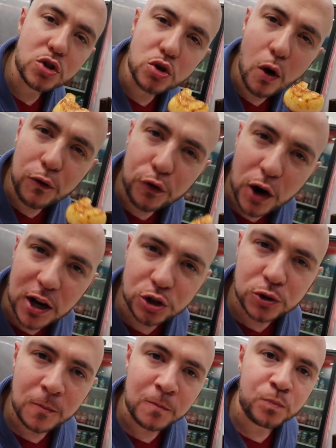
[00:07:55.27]
So fresh,
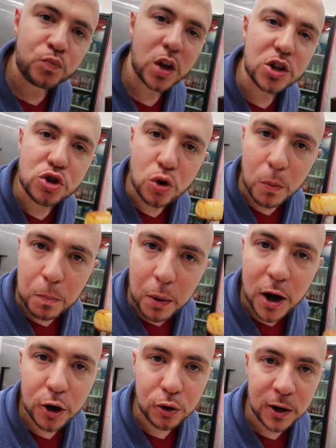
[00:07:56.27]
it's so
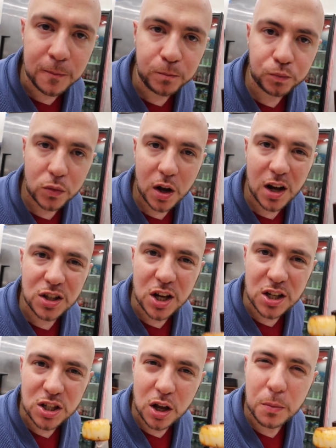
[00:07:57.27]
buttery. I
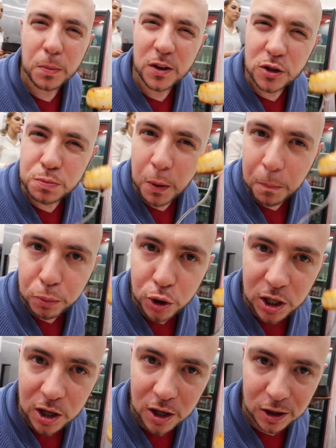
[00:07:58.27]
taste, I believe there's
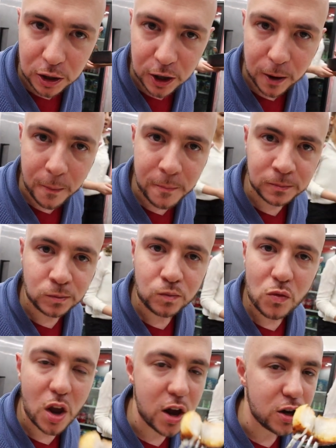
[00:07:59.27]
paprika in here.
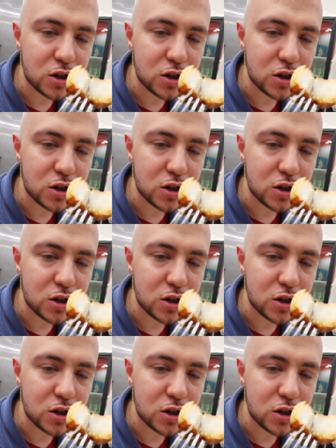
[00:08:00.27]
It